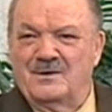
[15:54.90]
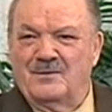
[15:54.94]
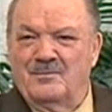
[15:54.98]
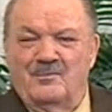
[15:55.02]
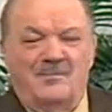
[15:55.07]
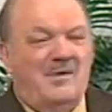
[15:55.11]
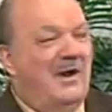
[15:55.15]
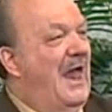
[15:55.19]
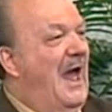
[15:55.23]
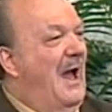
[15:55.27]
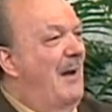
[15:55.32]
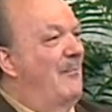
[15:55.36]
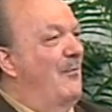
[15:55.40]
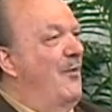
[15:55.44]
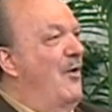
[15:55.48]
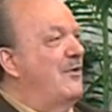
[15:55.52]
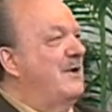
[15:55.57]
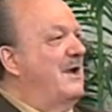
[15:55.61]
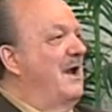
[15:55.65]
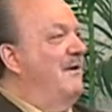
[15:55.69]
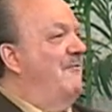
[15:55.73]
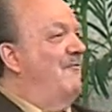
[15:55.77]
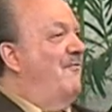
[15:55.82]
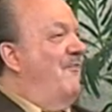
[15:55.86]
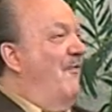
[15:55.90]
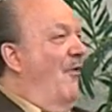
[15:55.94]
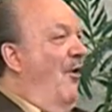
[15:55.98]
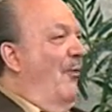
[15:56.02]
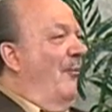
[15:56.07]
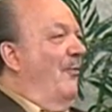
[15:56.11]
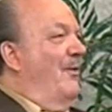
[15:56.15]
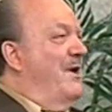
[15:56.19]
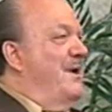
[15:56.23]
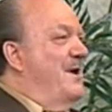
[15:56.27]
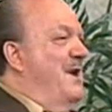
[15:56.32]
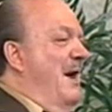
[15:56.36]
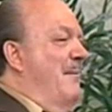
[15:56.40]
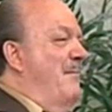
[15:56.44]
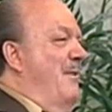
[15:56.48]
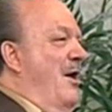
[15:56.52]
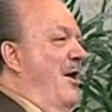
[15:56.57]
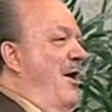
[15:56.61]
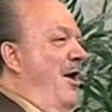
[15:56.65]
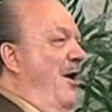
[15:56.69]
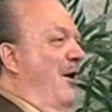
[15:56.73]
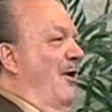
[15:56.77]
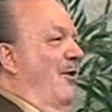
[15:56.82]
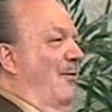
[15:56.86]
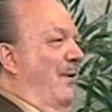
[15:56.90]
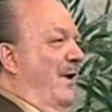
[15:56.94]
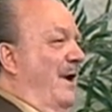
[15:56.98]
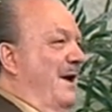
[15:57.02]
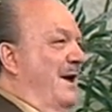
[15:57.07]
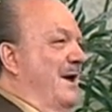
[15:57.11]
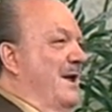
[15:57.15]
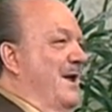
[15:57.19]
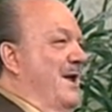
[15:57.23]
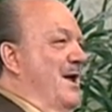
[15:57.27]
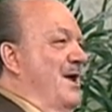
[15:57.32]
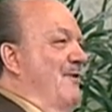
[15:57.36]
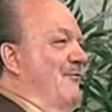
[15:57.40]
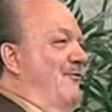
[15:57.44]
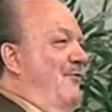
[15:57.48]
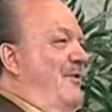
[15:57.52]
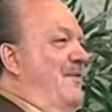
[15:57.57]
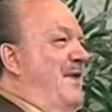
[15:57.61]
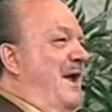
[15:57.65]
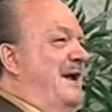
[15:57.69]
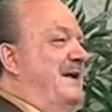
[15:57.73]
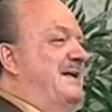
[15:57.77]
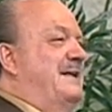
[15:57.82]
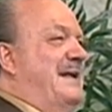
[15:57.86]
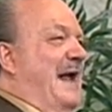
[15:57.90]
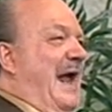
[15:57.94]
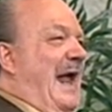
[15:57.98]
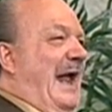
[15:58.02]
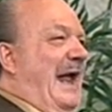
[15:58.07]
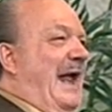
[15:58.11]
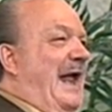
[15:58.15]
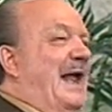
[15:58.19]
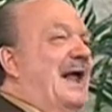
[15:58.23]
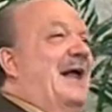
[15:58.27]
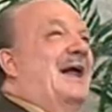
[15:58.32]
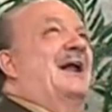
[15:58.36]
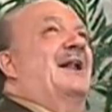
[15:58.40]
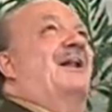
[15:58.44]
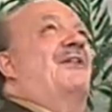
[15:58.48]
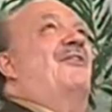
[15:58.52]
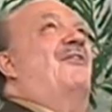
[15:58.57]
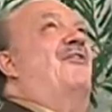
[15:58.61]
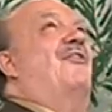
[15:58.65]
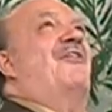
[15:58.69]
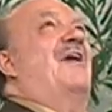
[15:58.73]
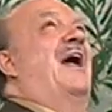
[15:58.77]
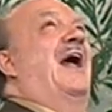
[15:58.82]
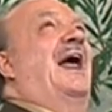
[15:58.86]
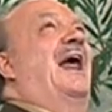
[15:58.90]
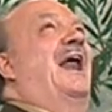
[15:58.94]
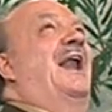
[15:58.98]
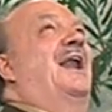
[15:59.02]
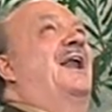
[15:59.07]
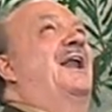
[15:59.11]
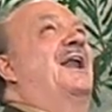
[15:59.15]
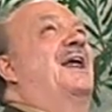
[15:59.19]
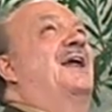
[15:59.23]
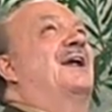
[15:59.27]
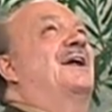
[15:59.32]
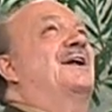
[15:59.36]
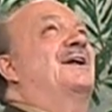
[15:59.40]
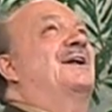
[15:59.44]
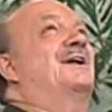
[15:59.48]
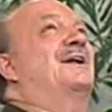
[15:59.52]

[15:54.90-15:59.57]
But I'm looking forward and I'm hungering for that day, then